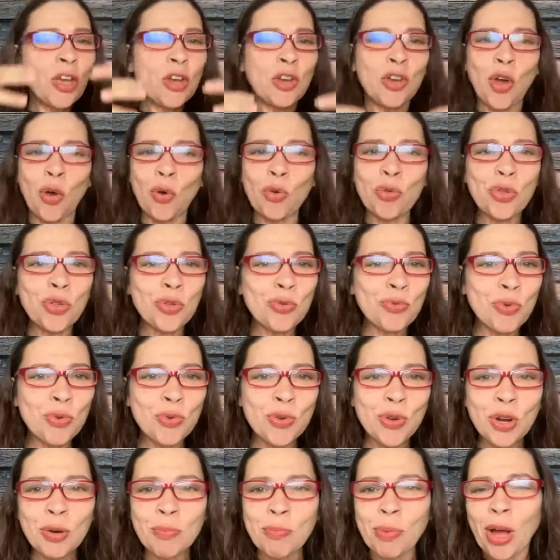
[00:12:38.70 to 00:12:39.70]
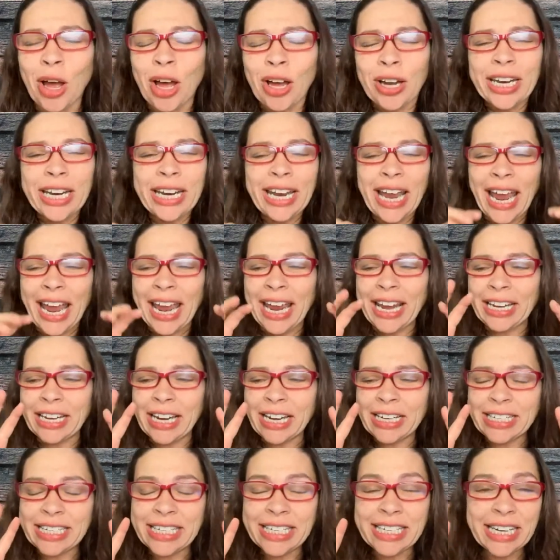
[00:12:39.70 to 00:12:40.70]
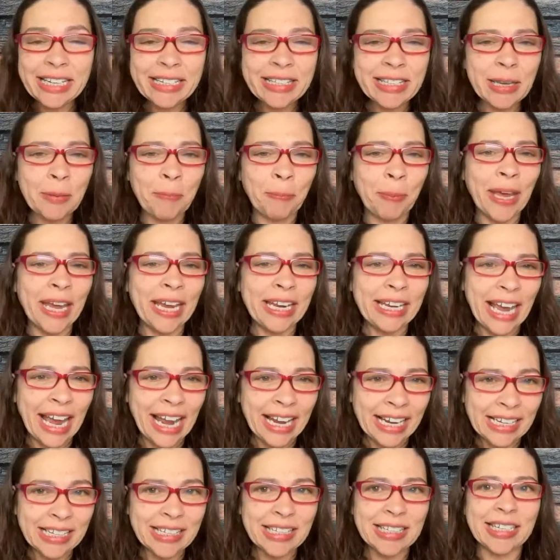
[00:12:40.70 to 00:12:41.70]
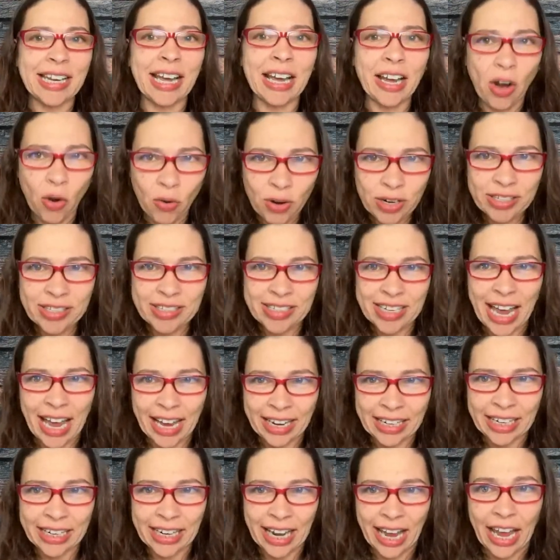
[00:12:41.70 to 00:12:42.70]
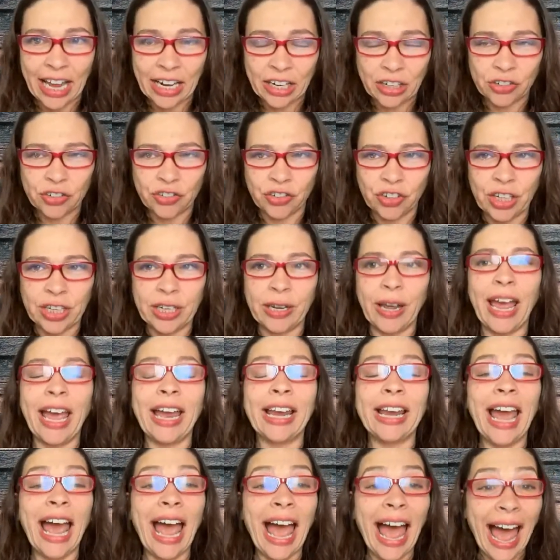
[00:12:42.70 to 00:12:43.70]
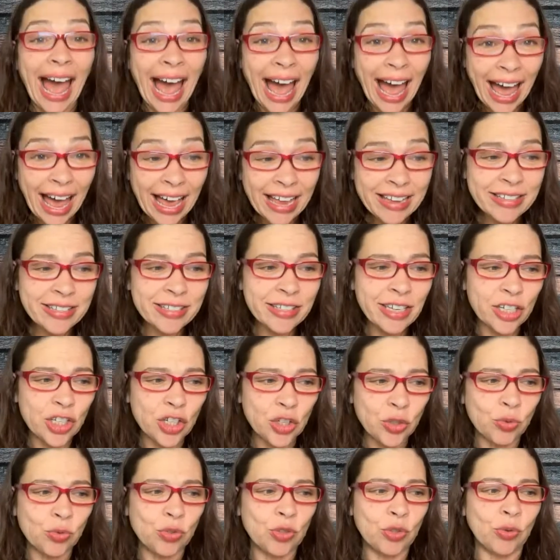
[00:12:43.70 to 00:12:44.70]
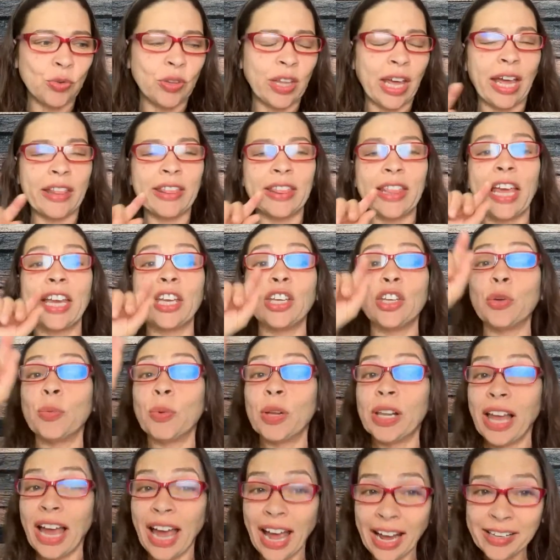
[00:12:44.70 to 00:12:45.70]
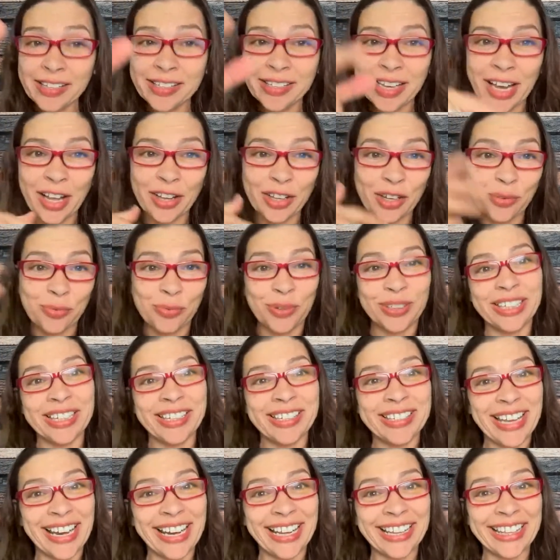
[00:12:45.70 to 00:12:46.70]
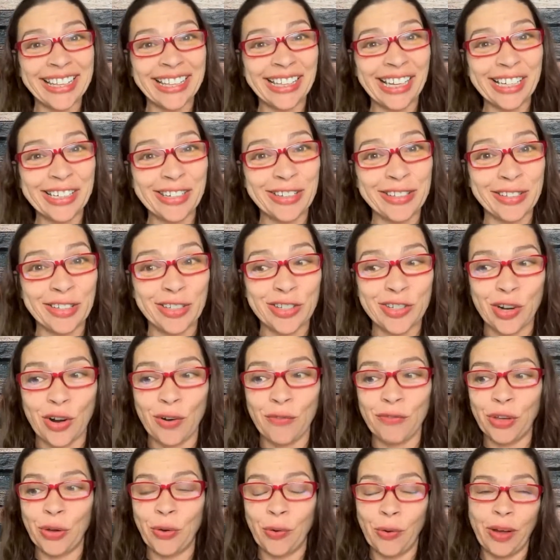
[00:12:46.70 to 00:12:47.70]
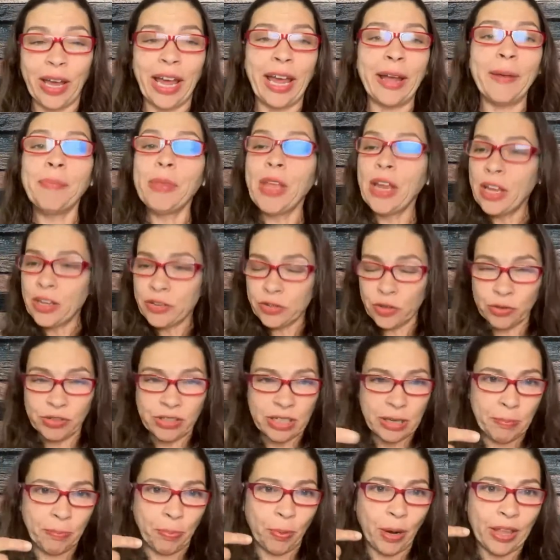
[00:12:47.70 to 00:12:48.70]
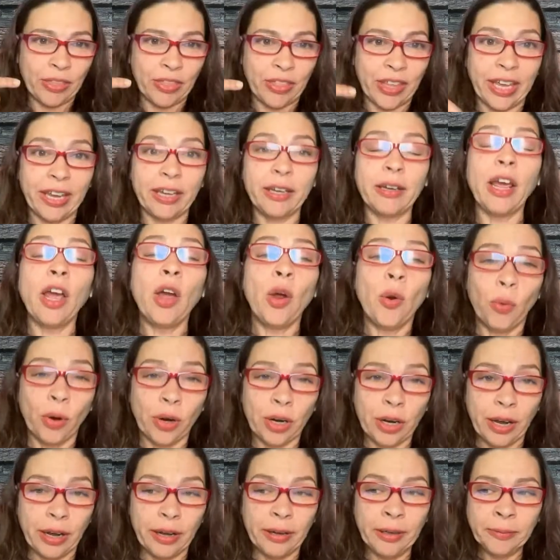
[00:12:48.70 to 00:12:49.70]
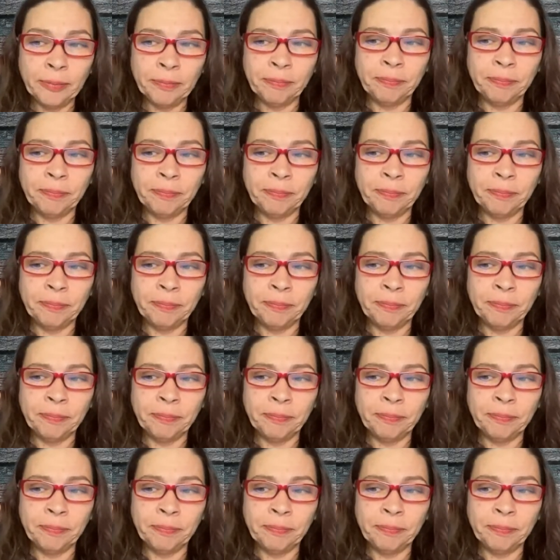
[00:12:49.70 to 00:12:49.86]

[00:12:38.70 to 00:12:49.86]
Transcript: go through your body and dissipate any stuck or stagnant energy. And as you do that, then you will exhale and release anything that doesn't serve you. Okay. So deep breath in. We're going to